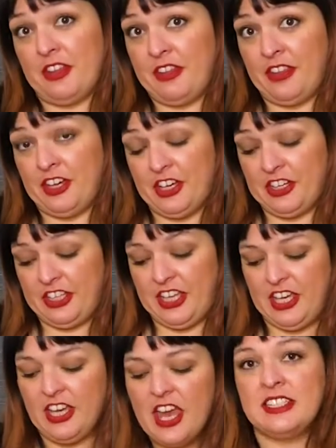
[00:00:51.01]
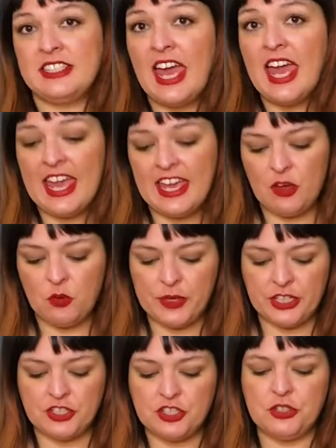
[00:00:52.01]
the cookie. Today,
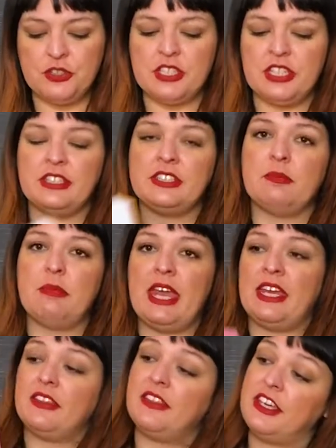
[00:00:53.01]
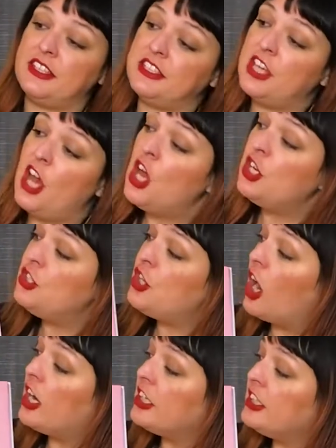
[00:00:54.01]
we're choosing to make this
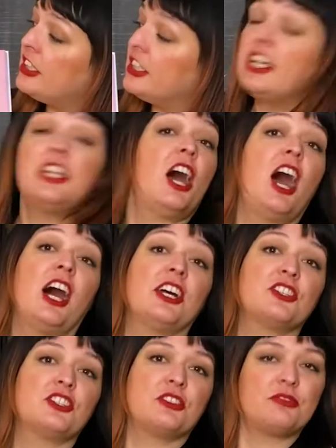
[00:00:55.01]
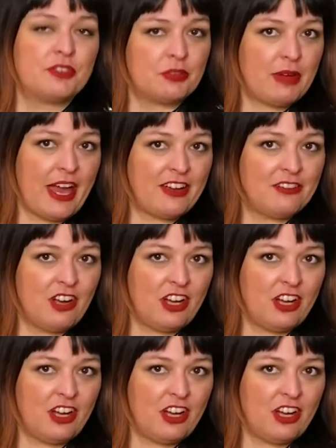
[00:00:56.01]
dark ganache for macarons.